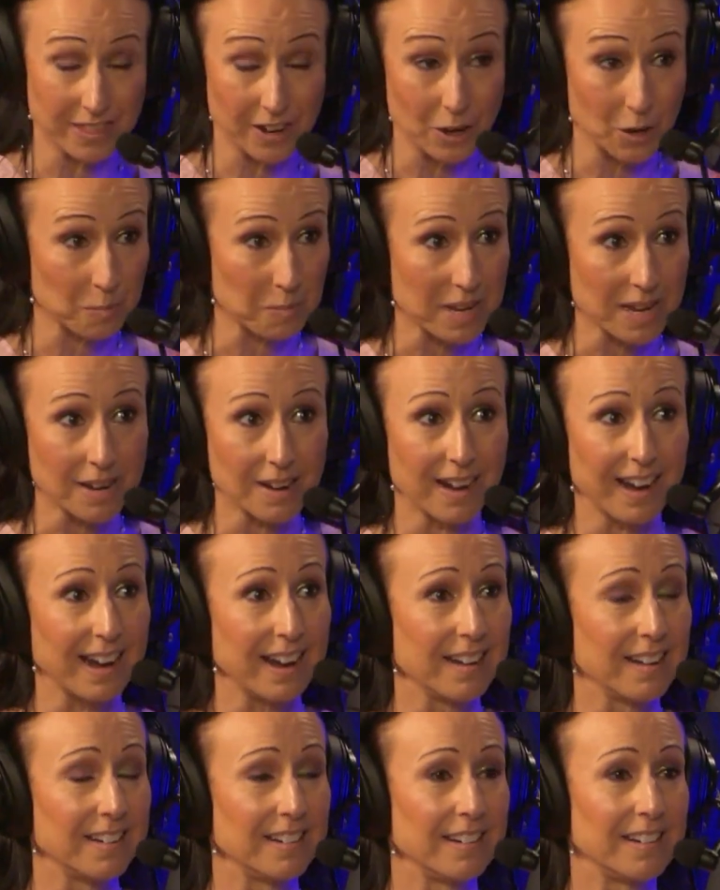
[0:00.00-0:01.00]
therapy,
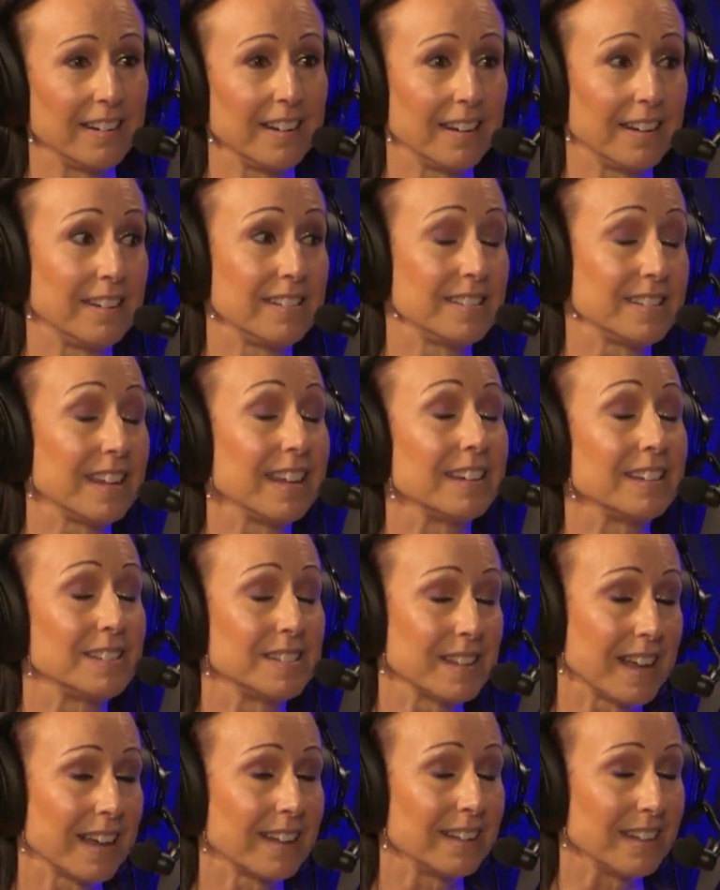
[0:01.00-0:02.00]
and it is
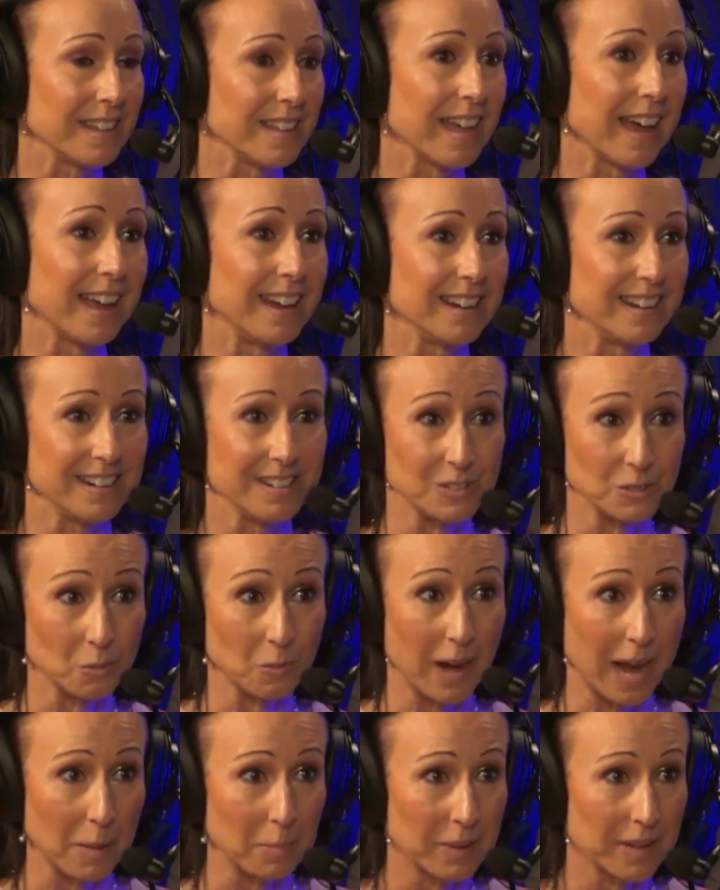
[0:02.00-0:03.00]
exactly that. It is
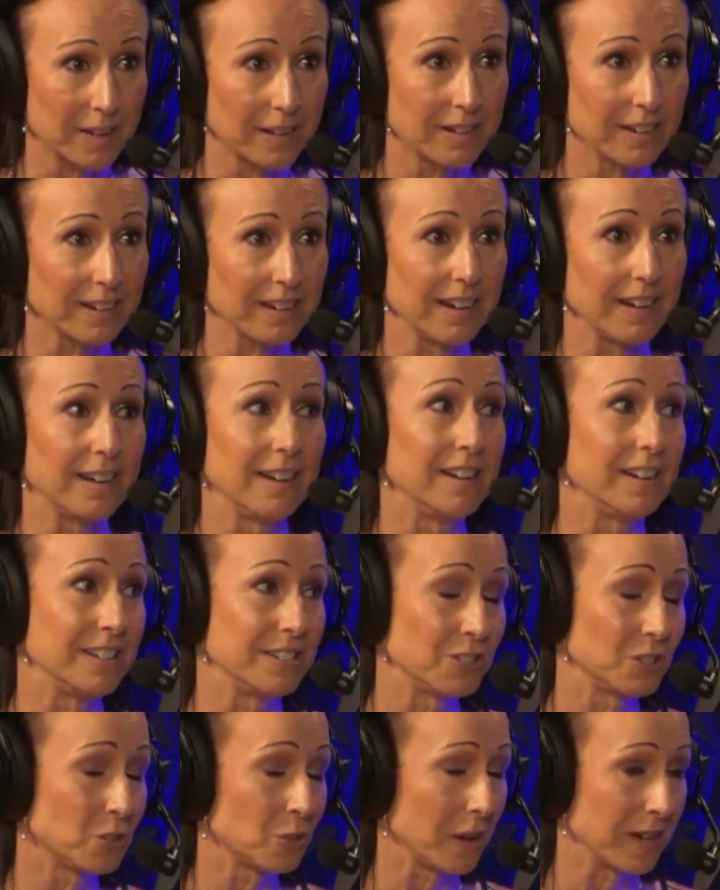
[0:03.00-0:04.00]
rapid, it
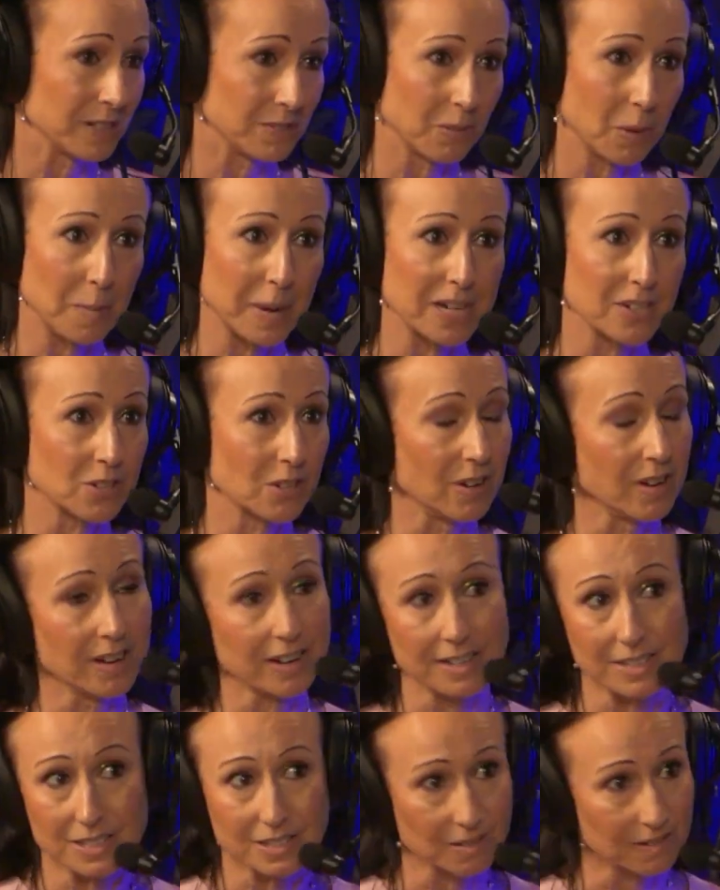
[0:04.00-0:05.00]
is
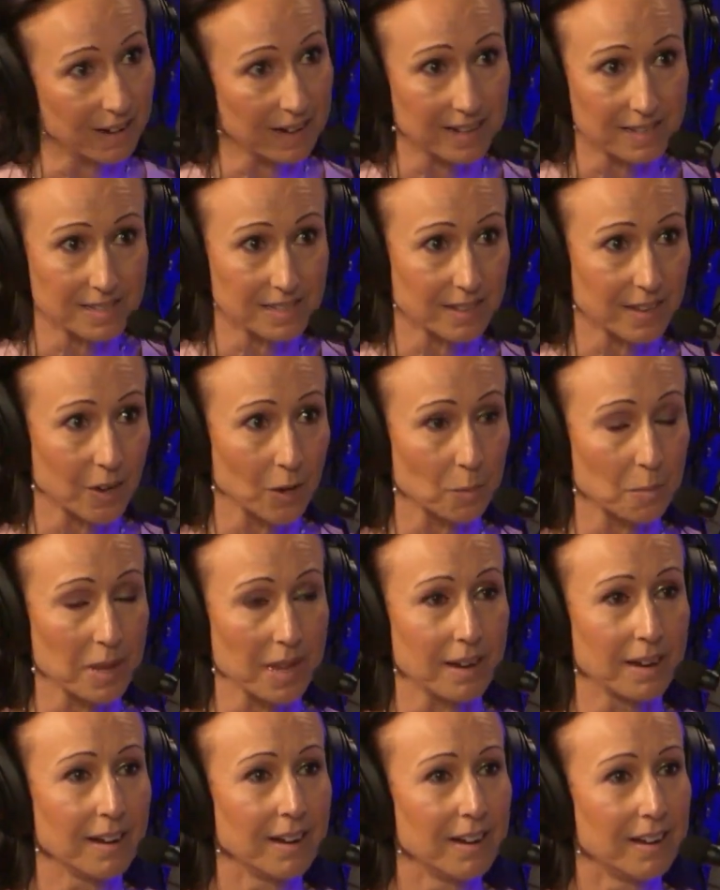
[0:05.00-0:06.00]
transformational, it's
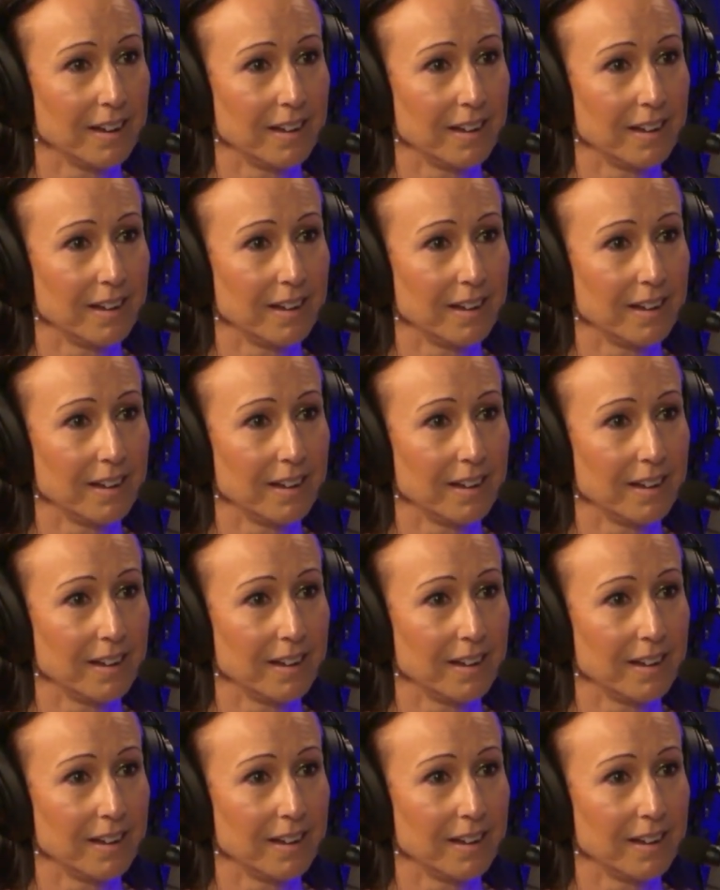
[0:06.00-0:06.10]
therapy.